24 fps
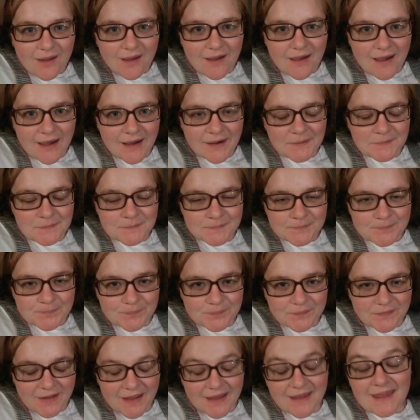
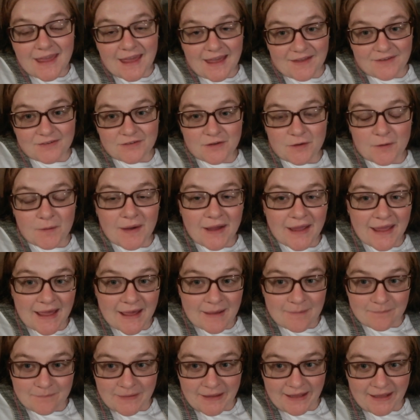yeah, so I
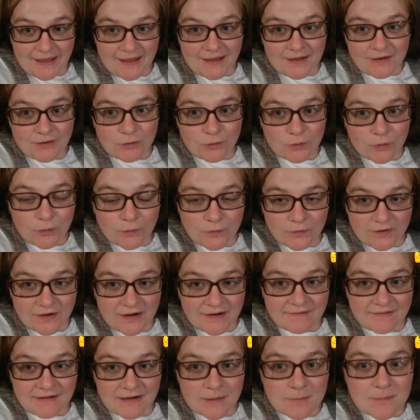am back in
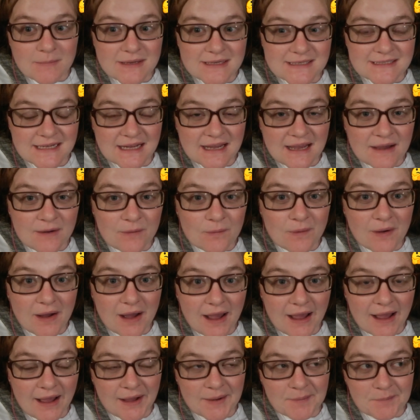ordinary numbers now.
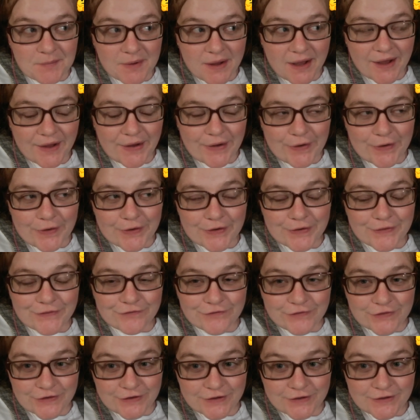
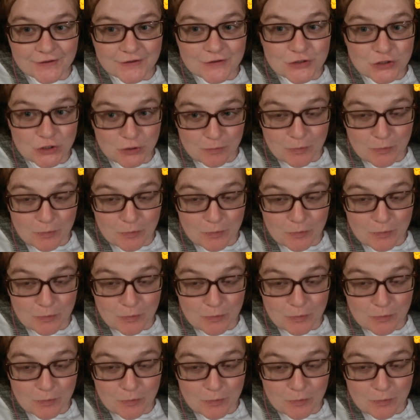The 2